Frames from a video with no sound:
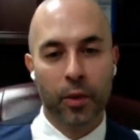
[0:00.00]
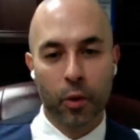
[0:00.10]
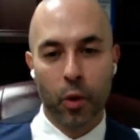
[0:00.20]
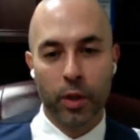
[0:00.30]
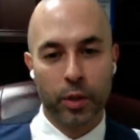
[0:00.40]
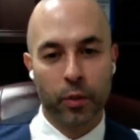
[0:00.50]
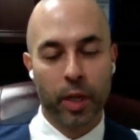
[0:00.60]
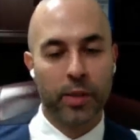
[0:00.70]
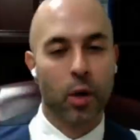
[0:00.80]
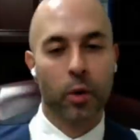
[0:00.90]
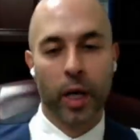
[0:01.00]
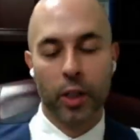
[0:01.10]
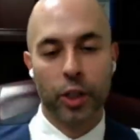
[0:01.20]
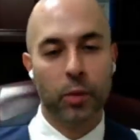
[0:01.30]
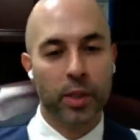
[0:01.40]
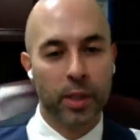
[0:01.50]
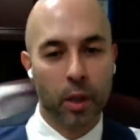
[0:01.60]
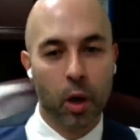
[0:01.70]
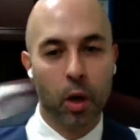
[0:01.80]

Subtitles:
they're going to realize, okay, she wasn't